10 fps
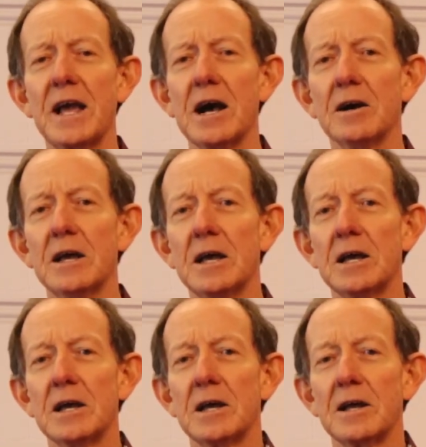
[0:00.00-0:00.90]

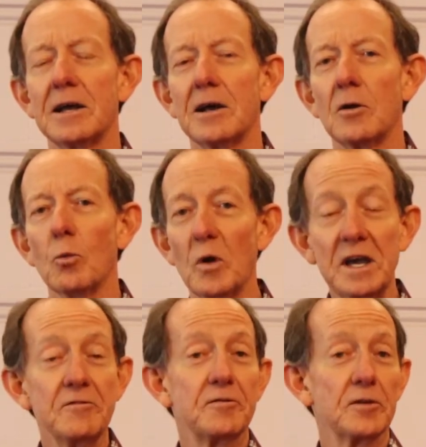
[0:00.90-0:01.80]
Now,
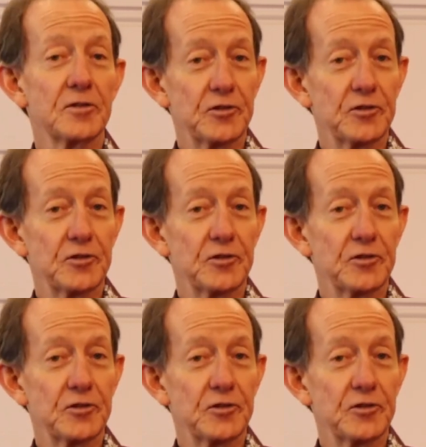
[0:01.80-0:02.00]
we've